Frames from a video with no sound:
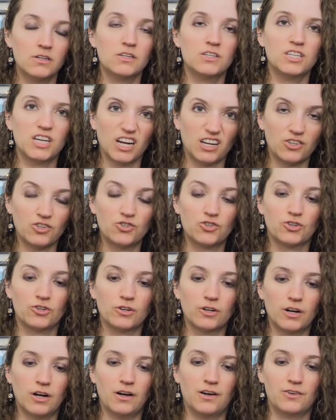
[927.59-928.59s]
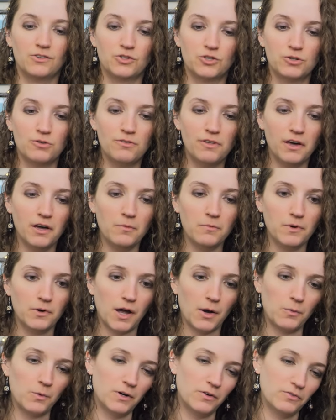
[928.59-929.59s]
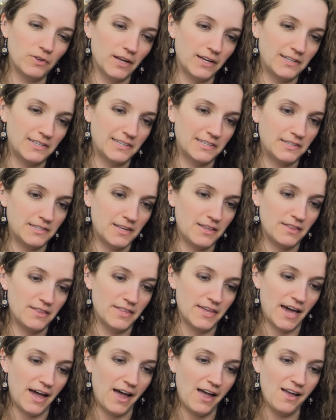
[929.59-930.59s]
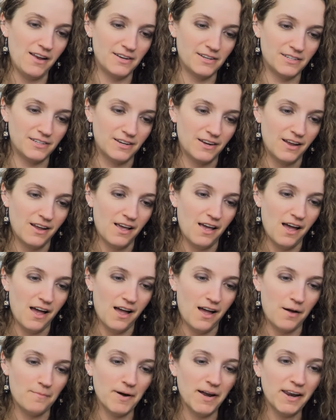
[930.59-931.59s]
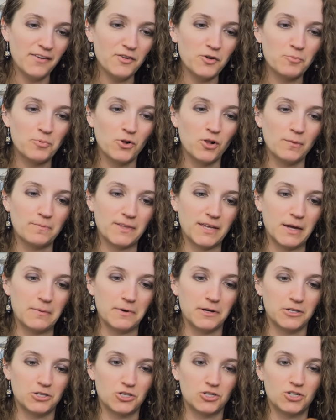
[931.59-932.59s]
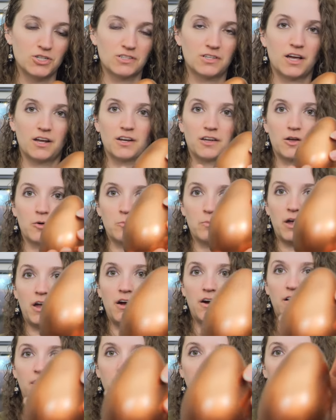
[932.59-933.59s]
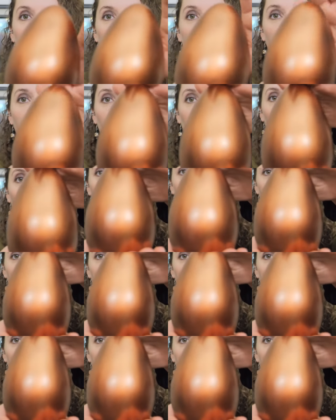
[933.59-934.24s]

texture to them. I would have liked to see that. I might have to pull up the image and just kind of compare, you know, when